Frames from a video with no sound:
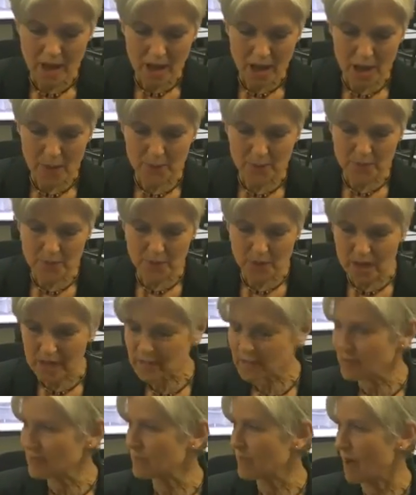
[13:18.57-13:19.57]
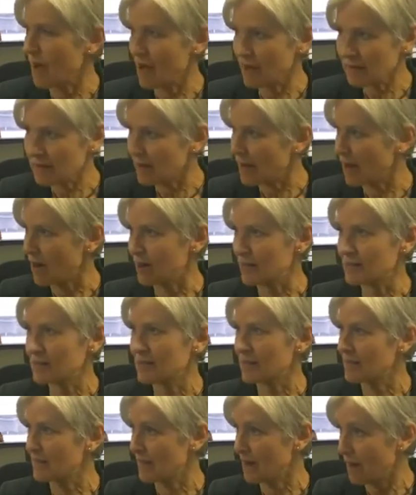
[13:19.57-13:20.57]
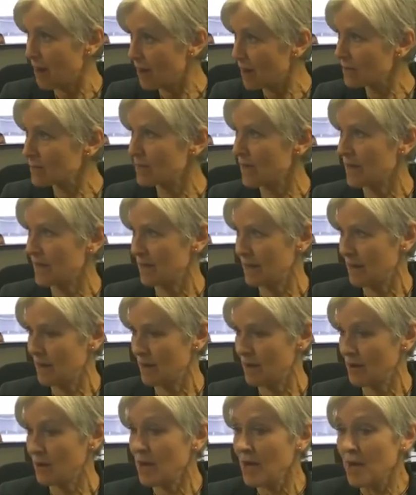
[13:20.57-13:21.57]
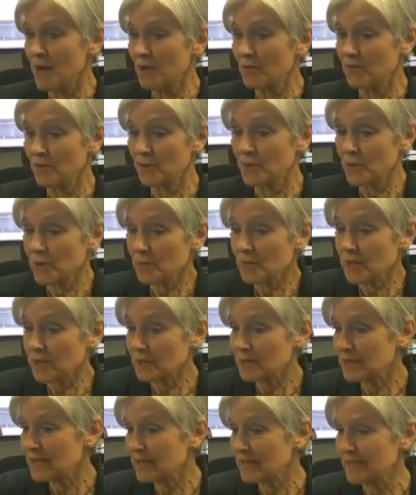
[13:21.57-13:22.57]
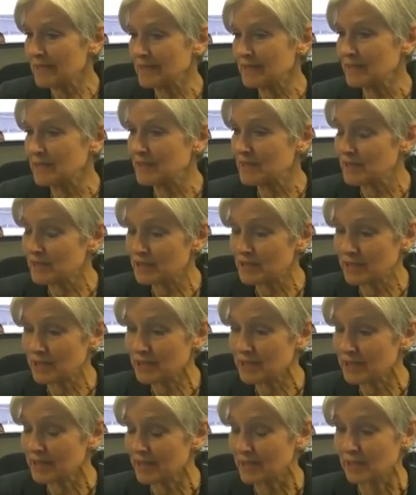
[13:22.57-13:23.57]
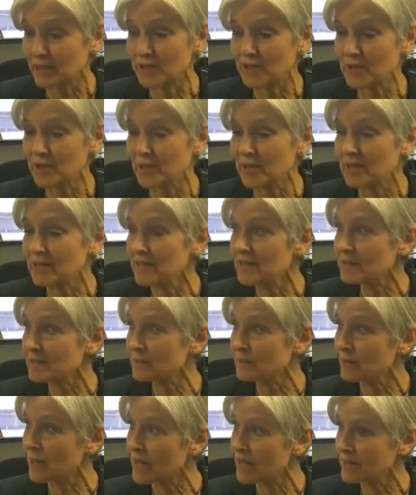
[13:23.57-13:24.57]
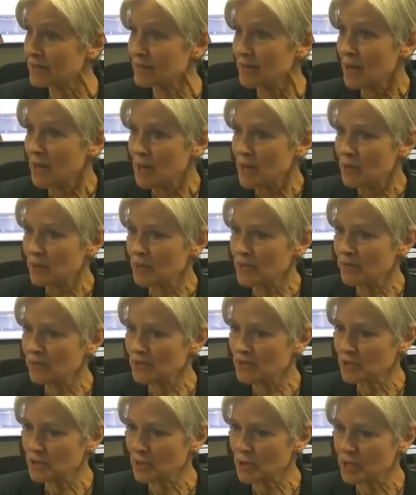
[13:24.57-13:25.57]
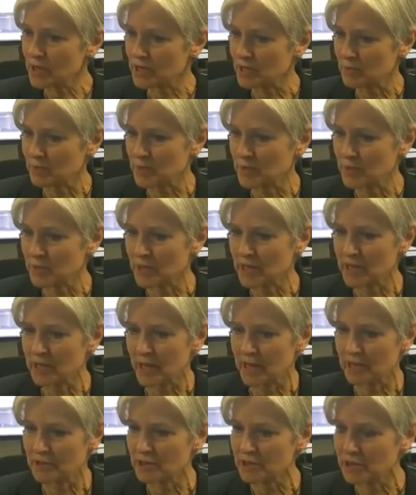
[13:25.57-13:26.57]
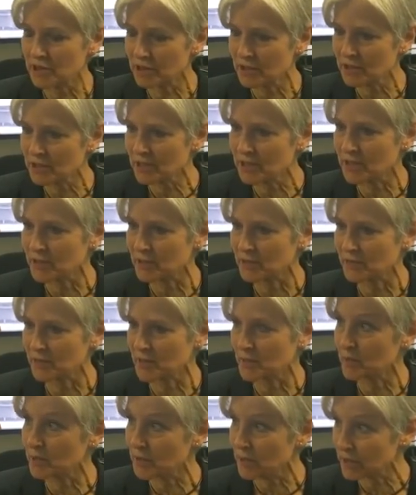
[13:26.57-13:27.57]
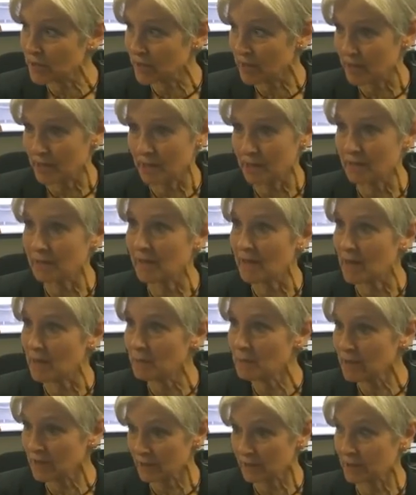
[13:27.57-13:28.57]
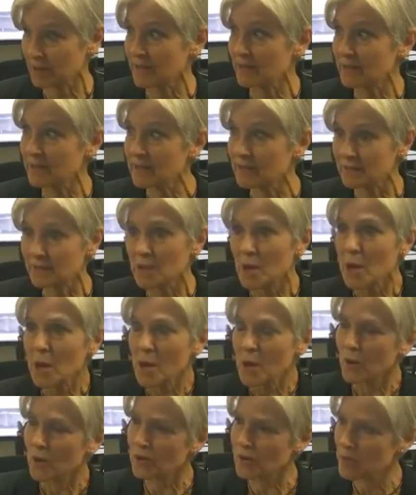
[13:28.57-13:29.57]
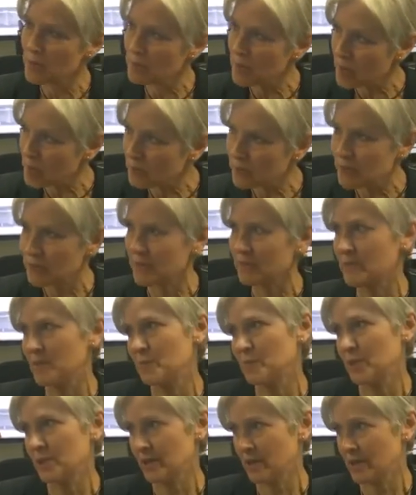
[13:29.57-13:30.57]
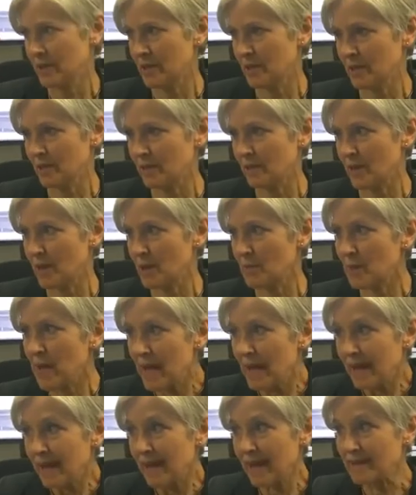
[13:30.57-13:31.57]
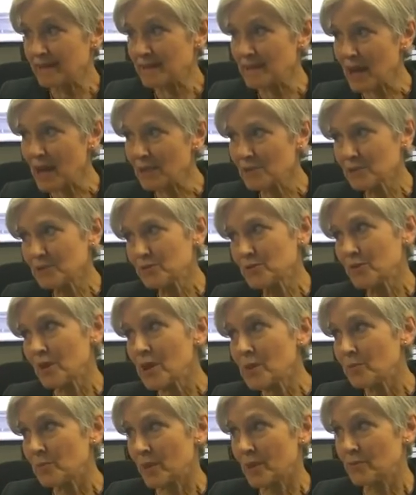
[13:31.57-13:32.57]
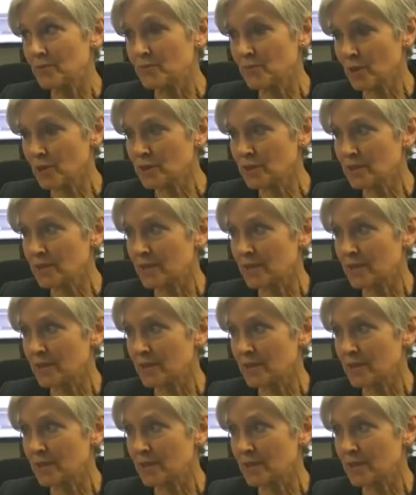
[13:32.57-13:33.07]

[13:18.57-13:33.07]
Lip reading: oppressive oligarchs that they are right now, for whom Hillary Clinton is the cheerleader. In this race, we have a choice between a cheerleader for the billionaire club, Hillary Clinton, or a member of the billionaire club. And Donald Trump, unfortunately,